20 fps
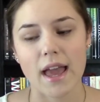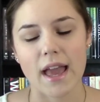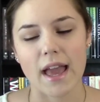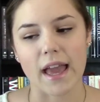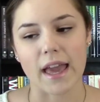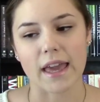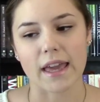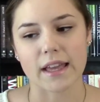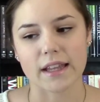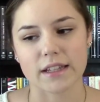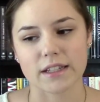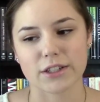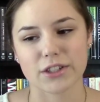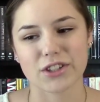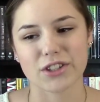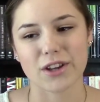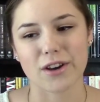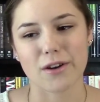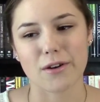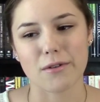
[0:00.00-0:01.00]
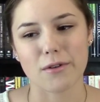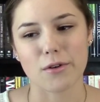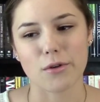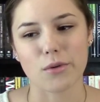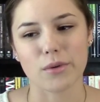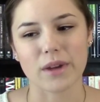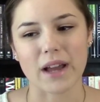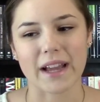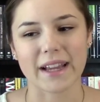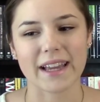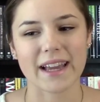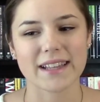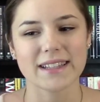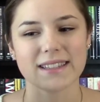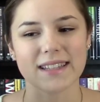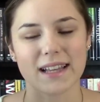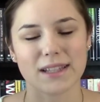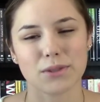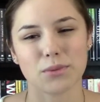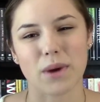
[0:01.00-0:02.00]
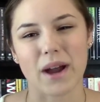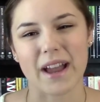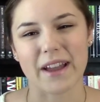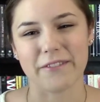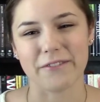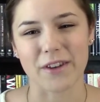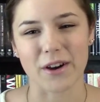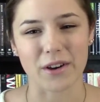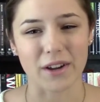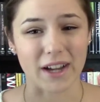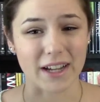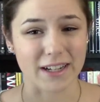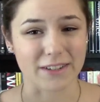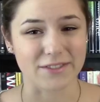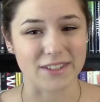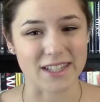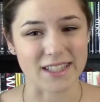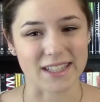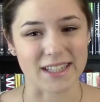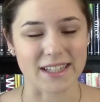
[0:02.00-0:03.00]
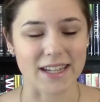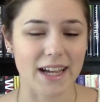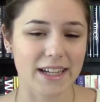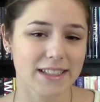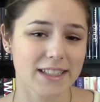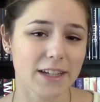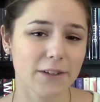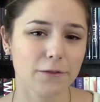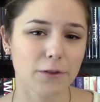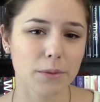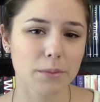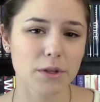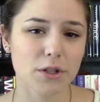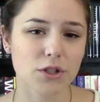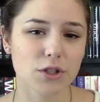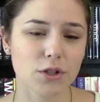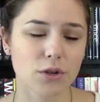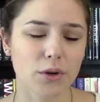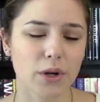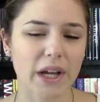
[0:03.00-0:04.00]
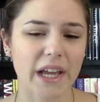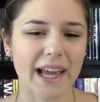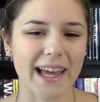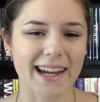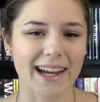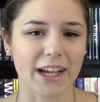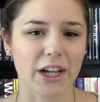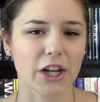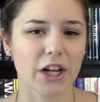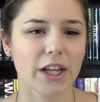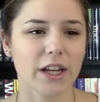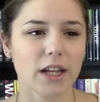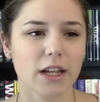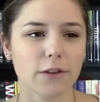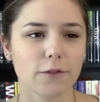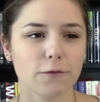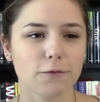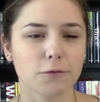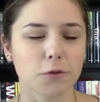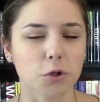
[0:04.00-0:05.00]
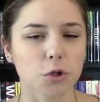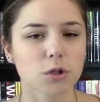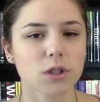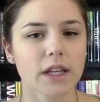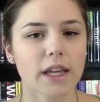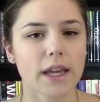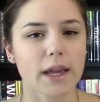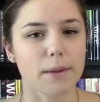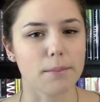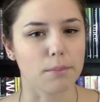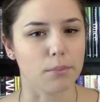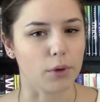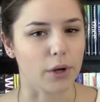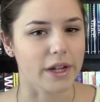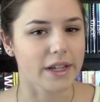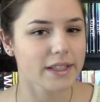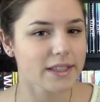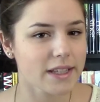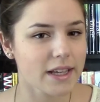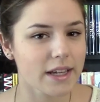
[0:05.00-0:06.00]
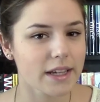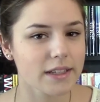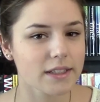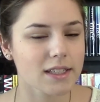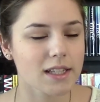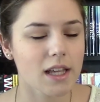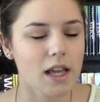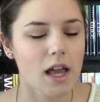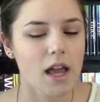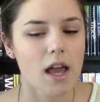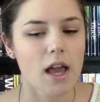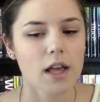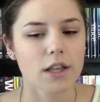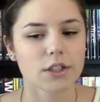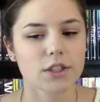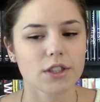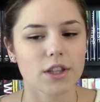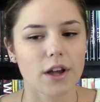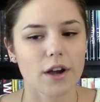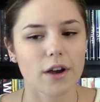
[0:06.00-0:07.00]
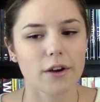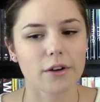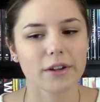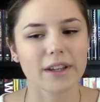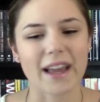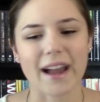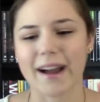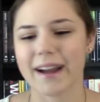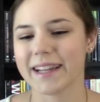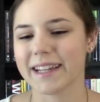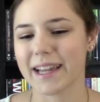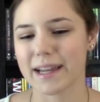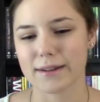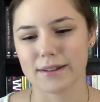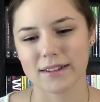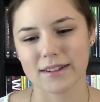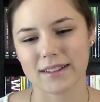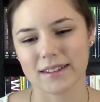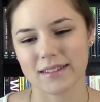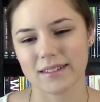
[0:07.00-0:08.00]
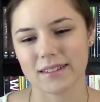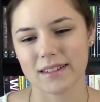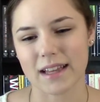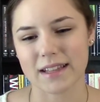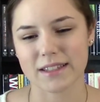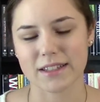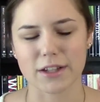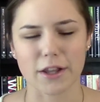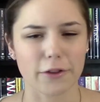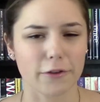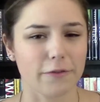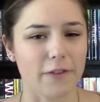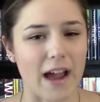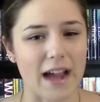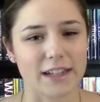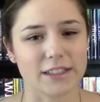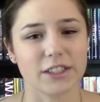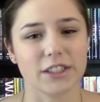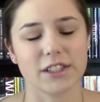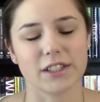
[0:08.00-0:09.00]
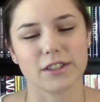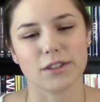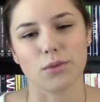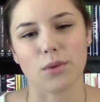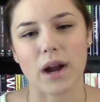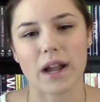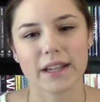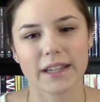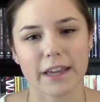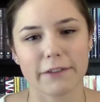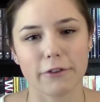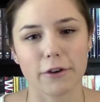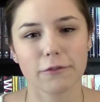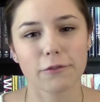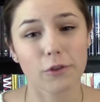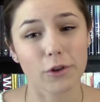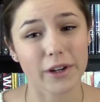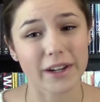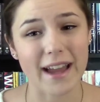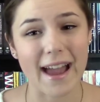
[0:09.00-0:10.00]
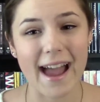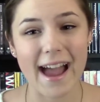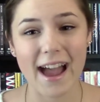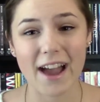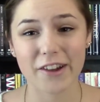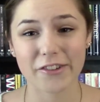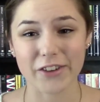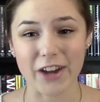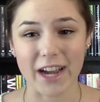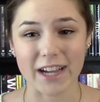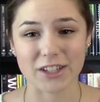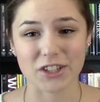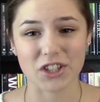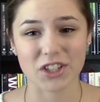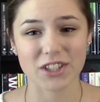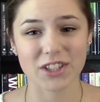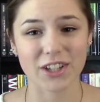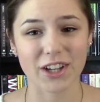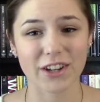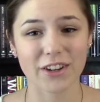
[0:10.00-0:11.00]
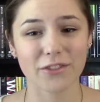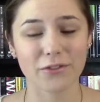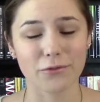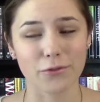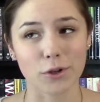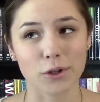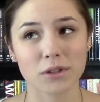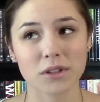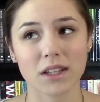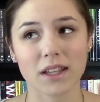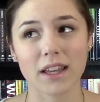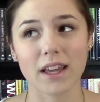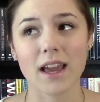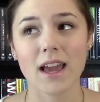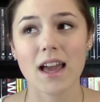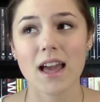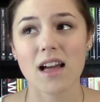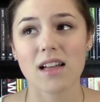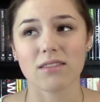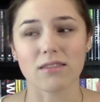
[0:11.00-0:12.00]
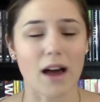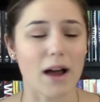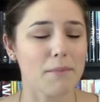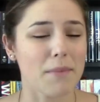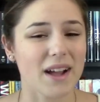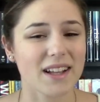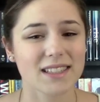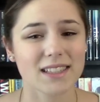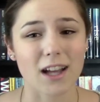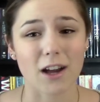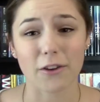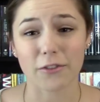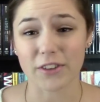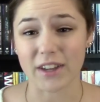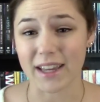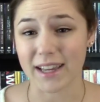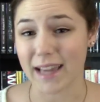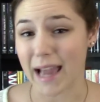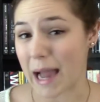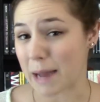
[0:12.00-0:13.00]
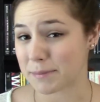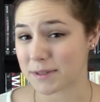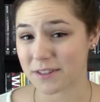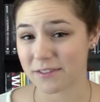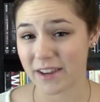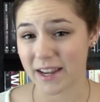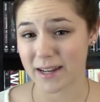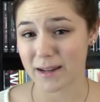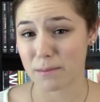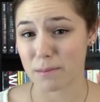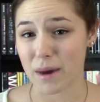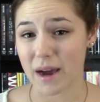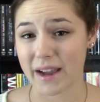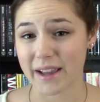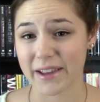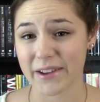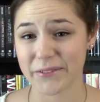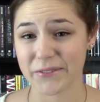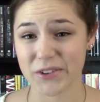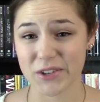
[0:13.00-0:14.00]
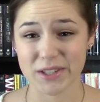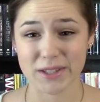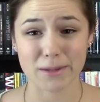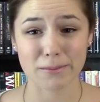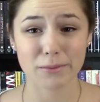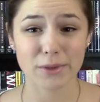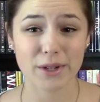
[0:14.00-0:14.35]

And so I guess that's why I felt kind of disconnected from the story and I couldn't fully embrace it. So yeah, again, that's another factor as to why I gave it four and a half. I just couldn't fully let myself get captivated by it for some